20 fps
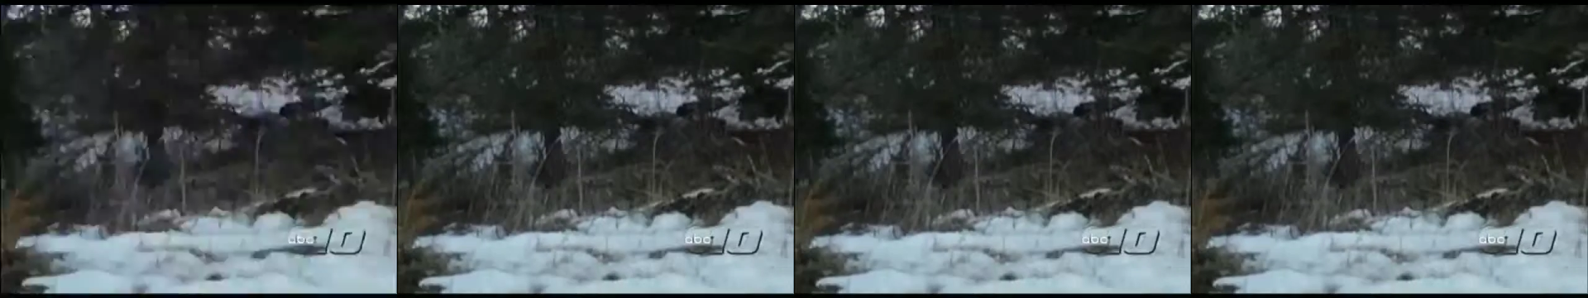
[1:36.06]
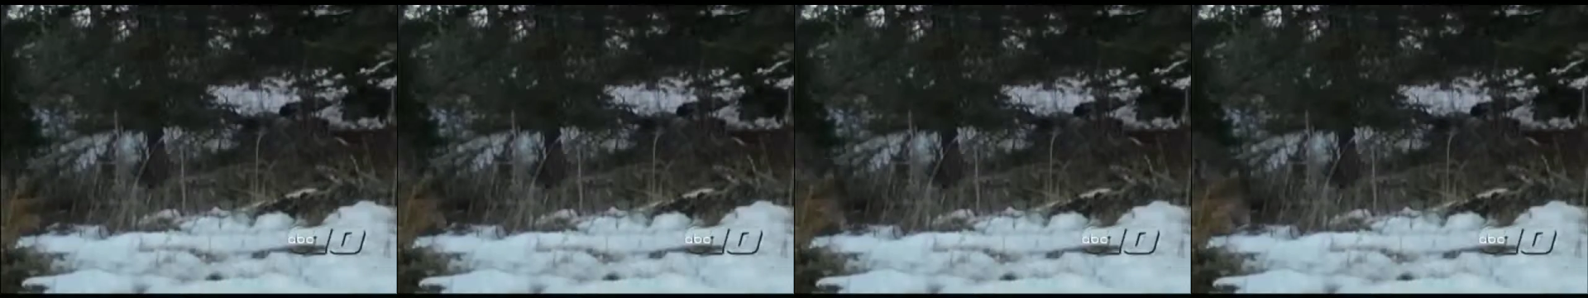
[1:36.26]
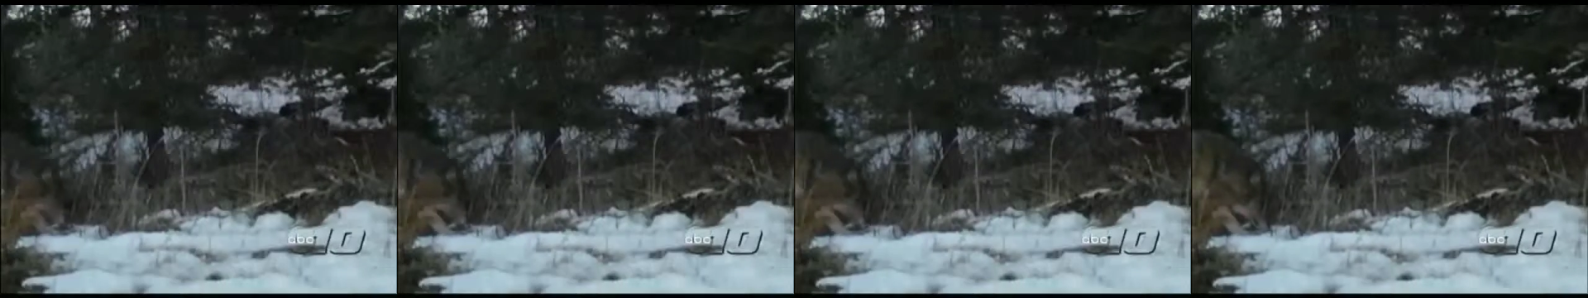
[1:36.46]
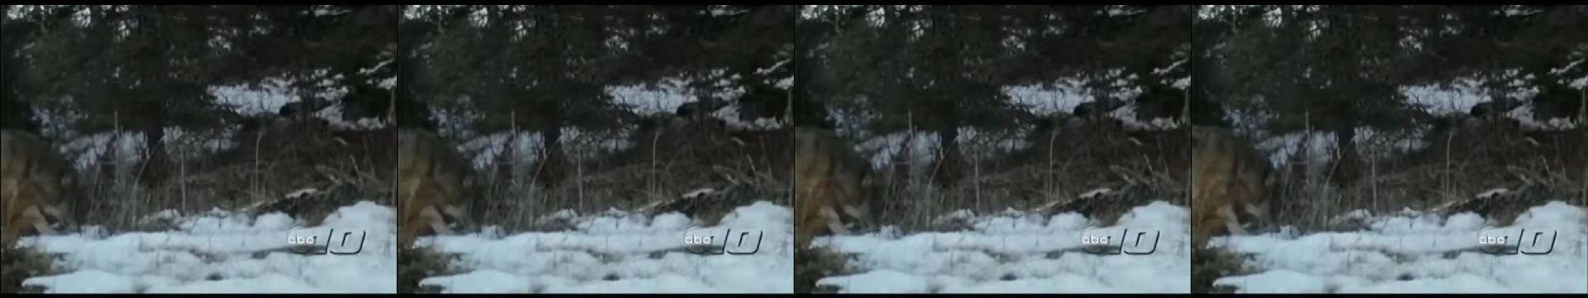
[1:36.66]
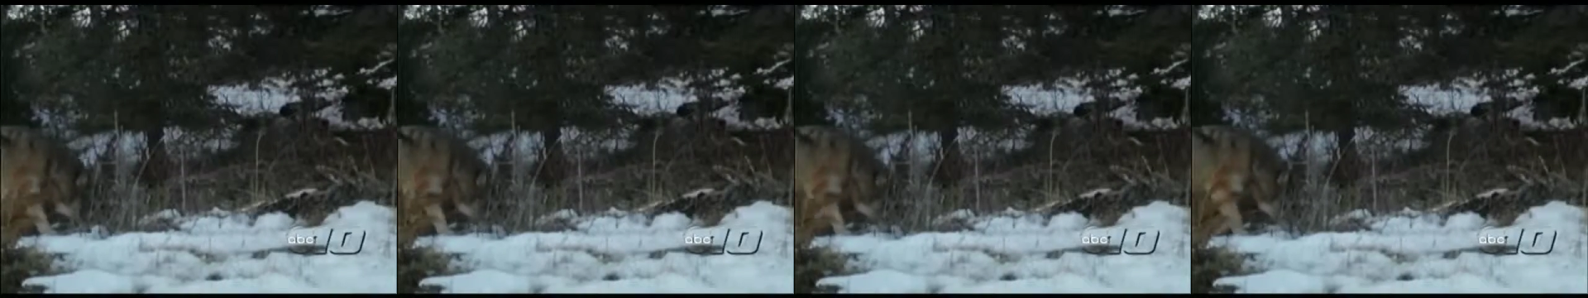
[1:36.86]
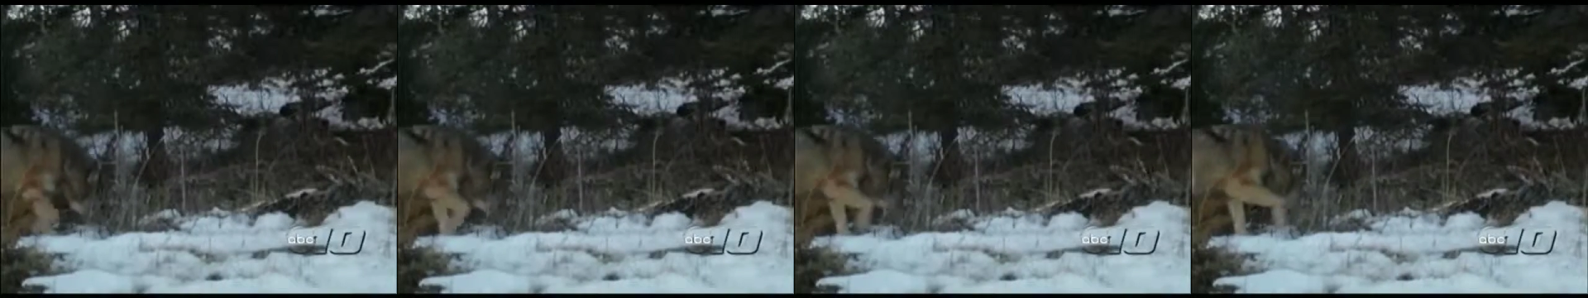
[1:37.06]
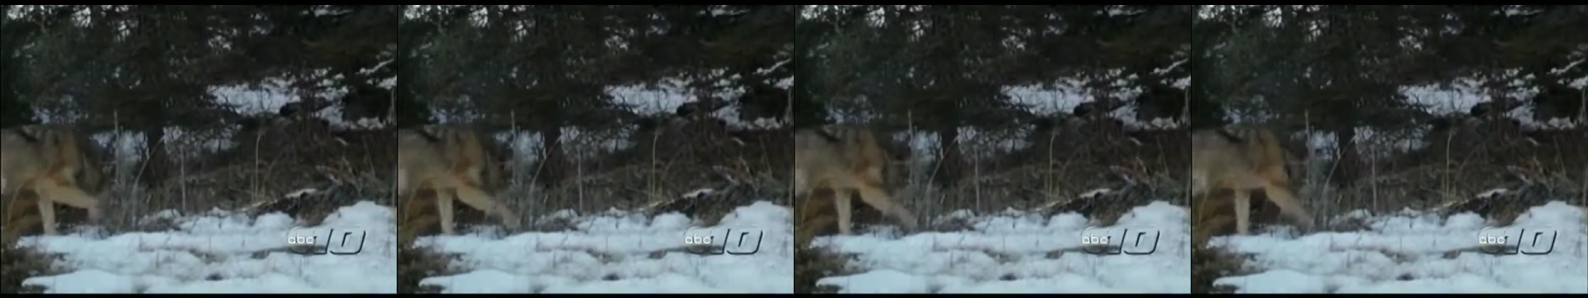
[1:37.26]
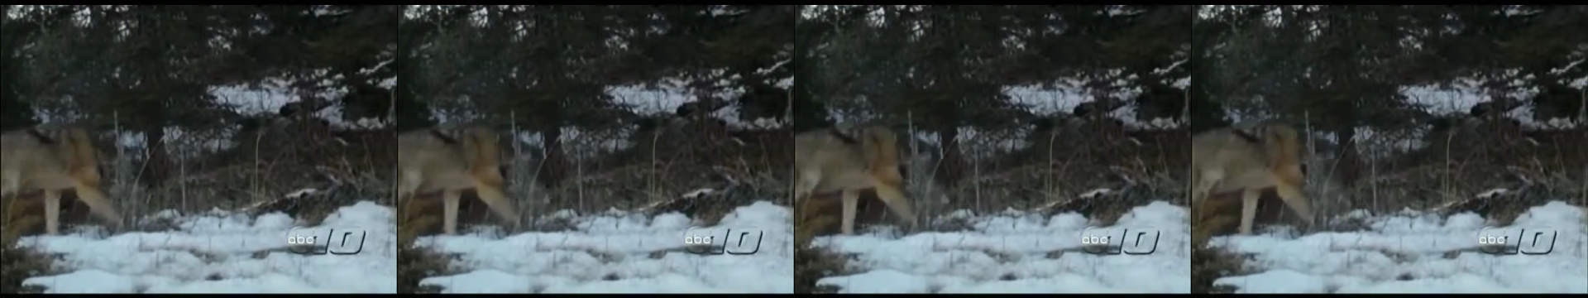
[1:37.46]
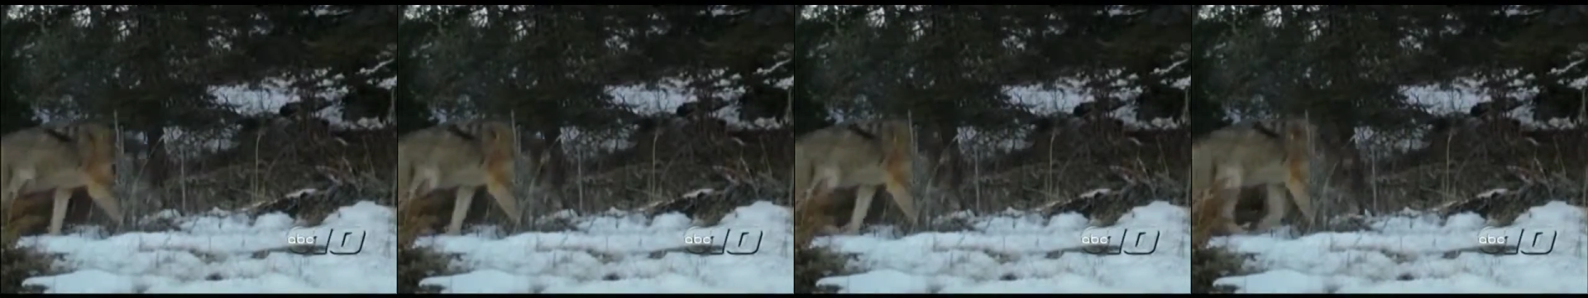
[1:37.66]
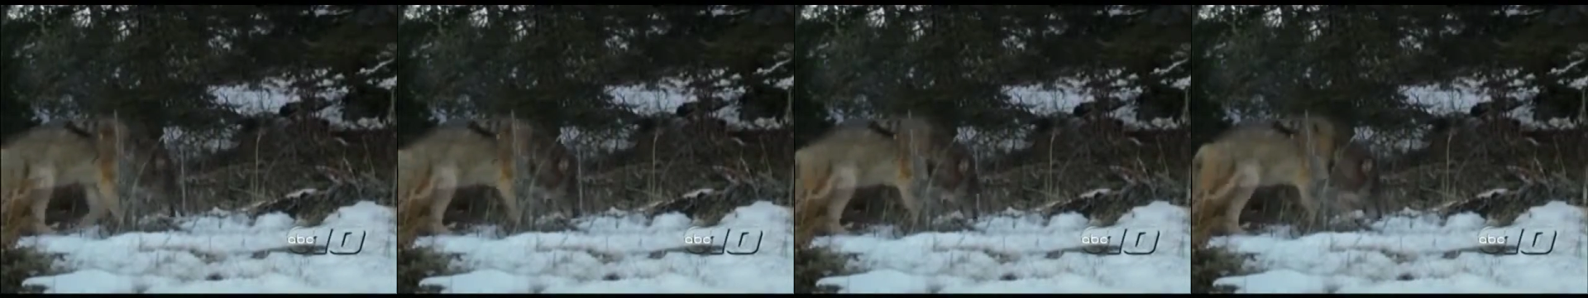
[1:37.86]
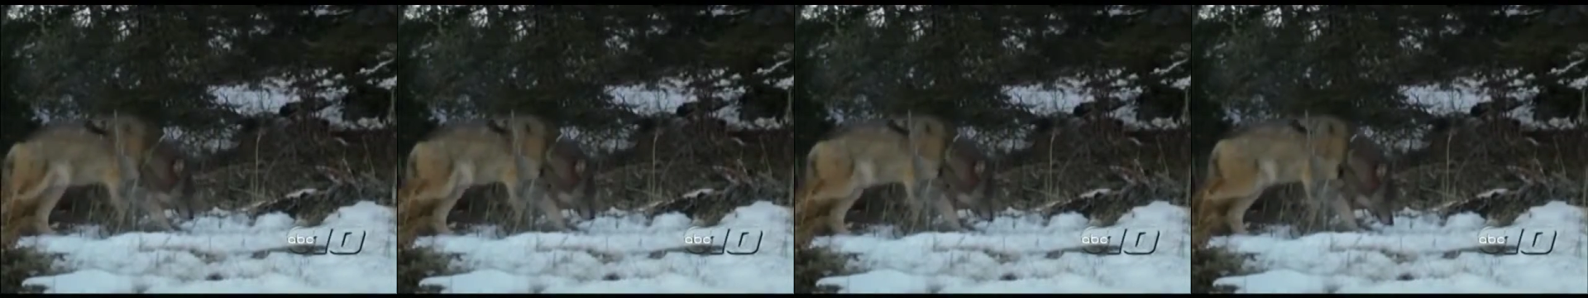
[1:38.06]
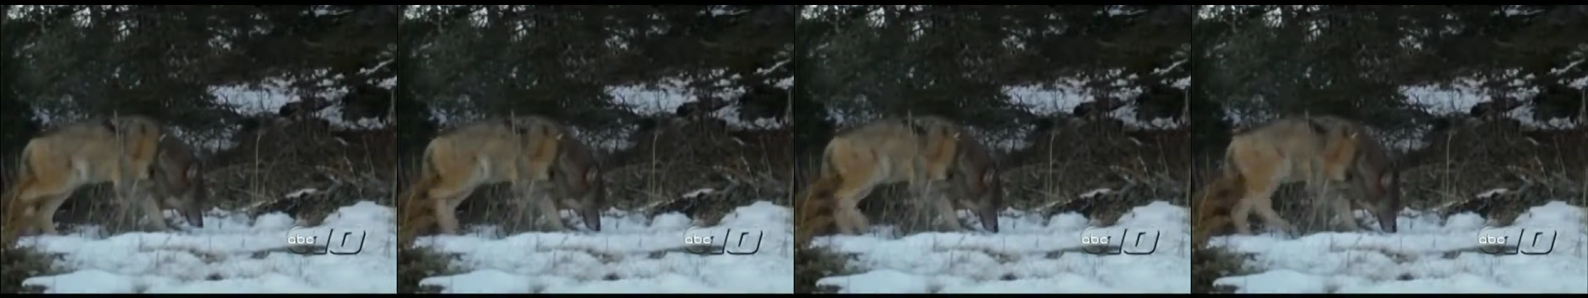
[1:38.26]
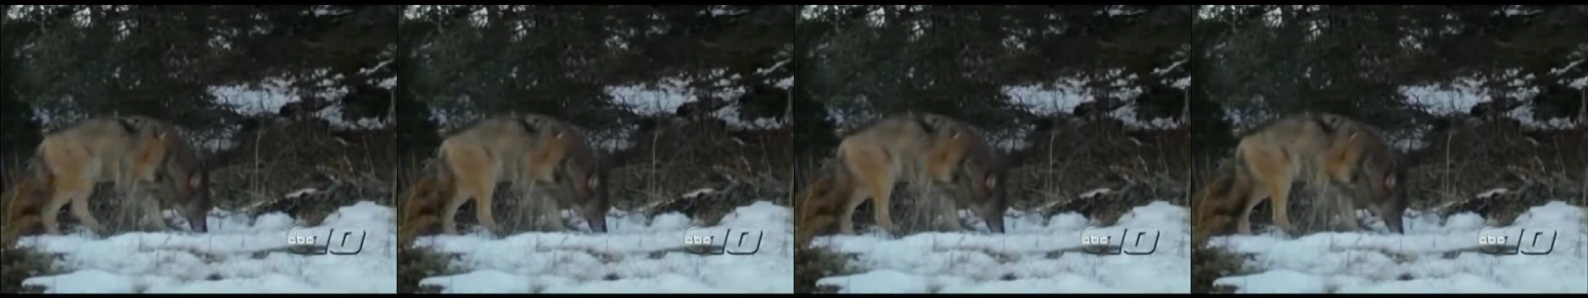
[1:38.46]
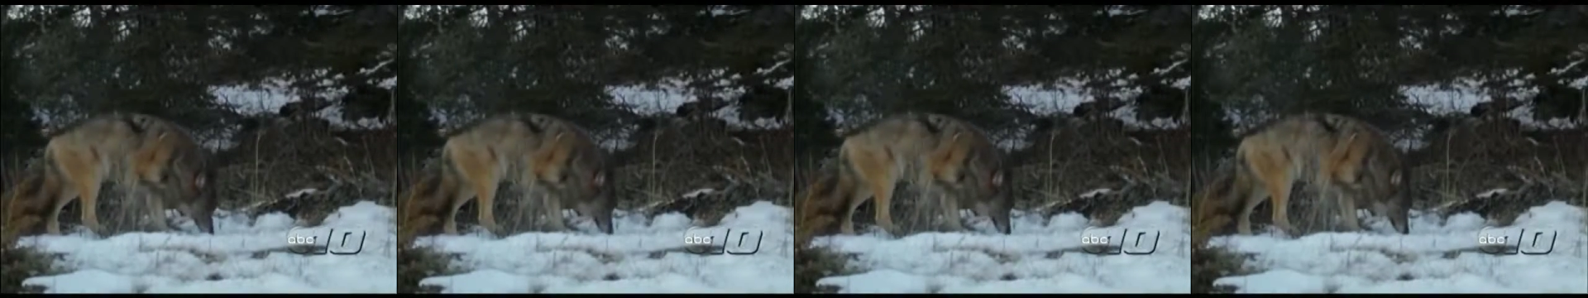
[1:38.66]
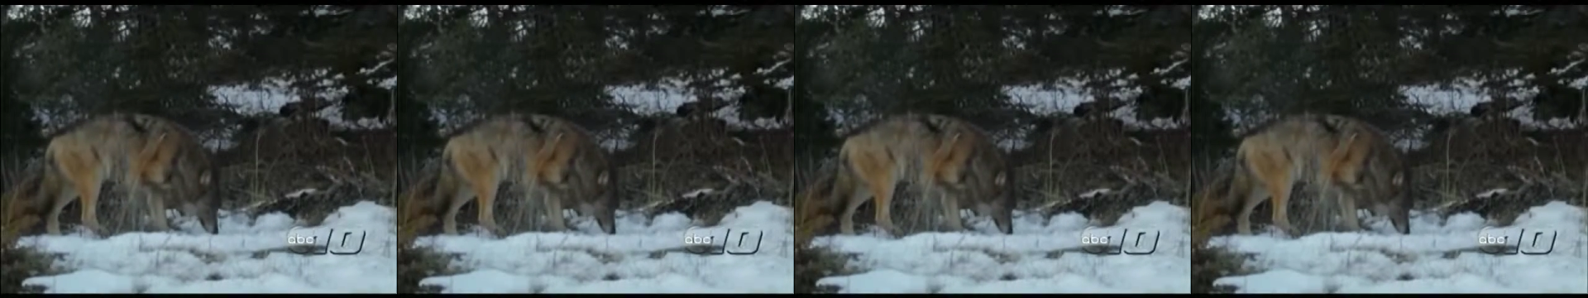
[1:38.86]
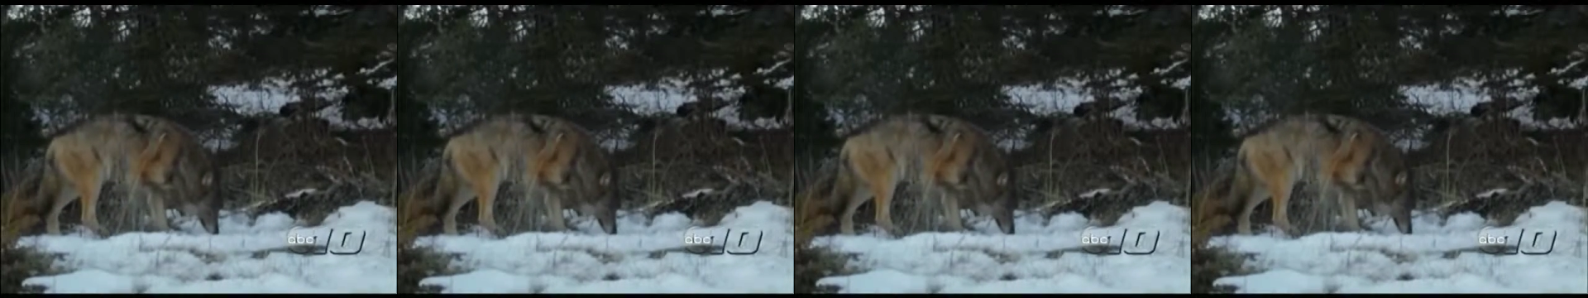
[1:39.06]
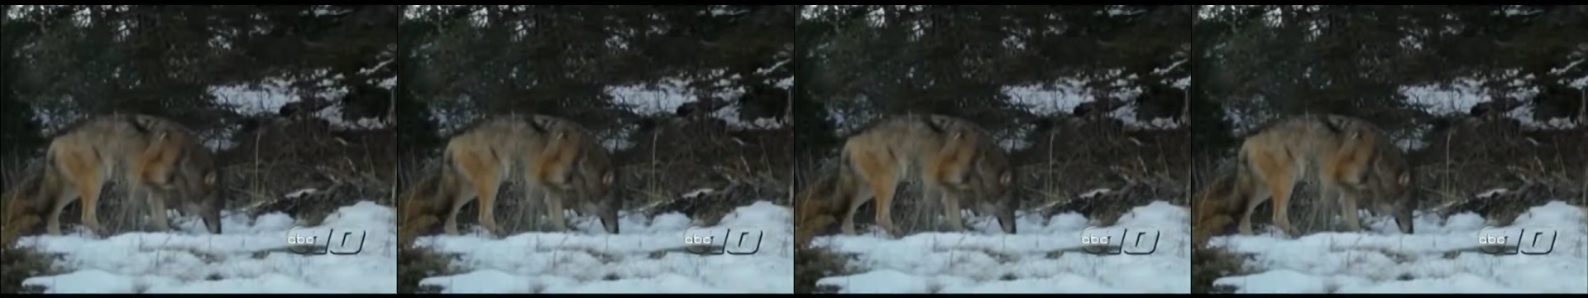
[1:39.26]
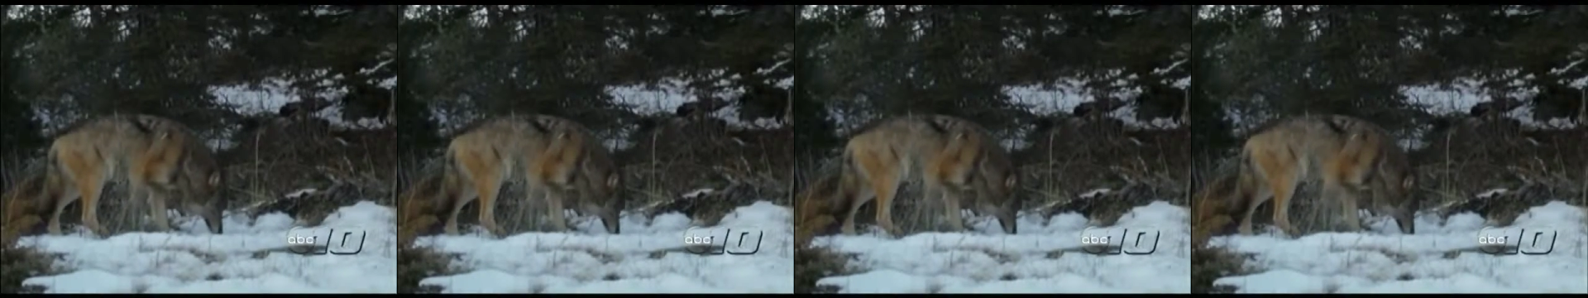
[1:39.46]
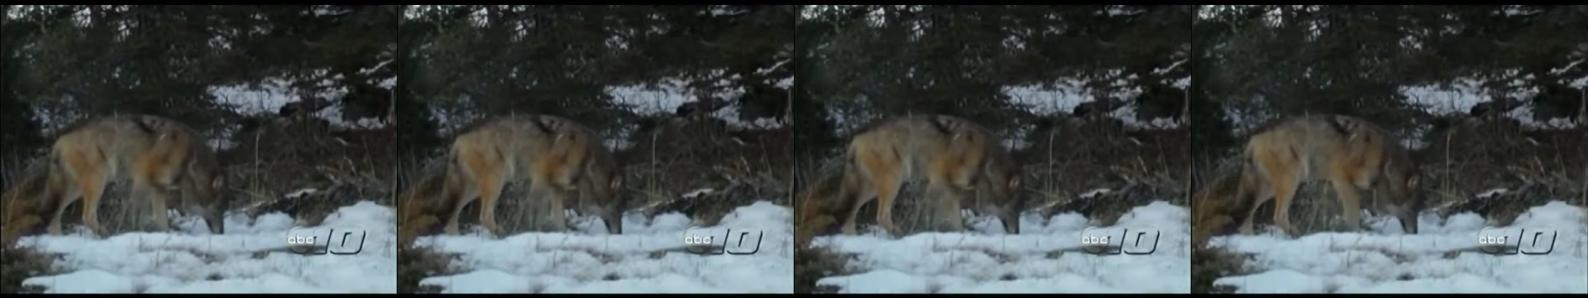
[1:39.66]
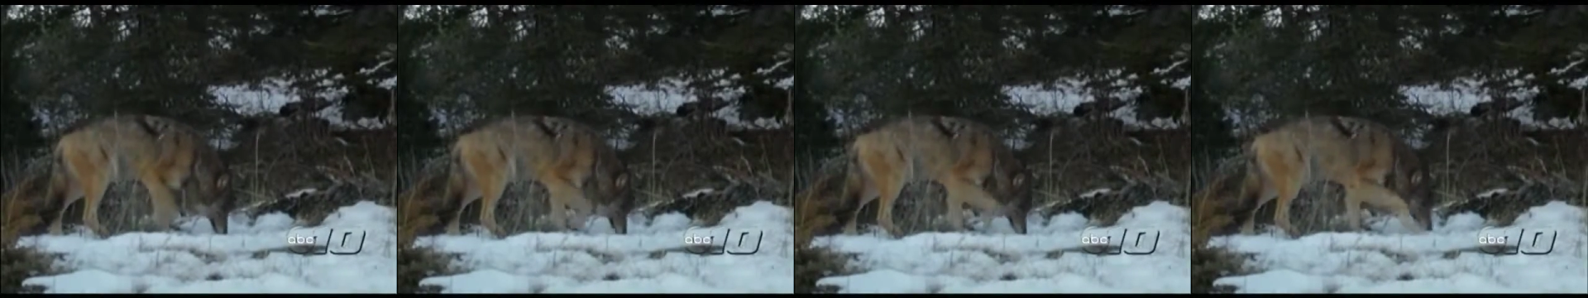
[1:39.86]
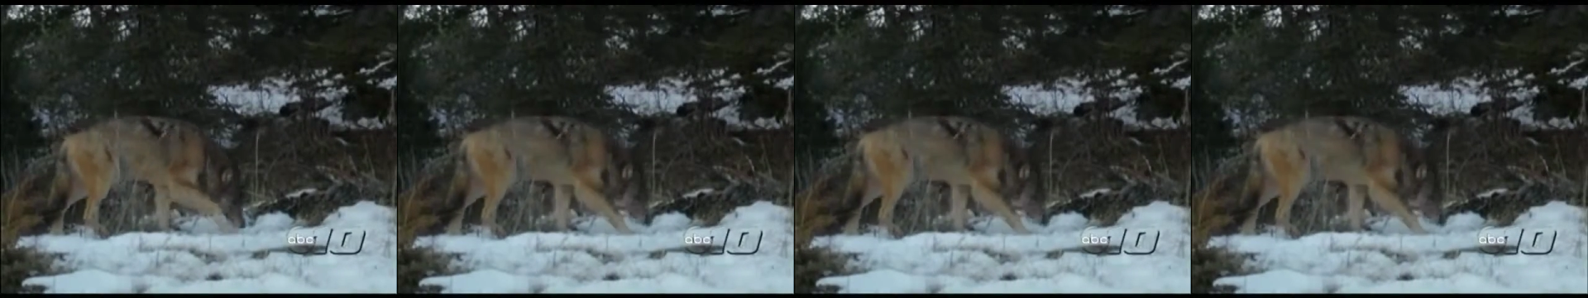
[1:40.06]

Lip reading: Nobody's mouth can be seen.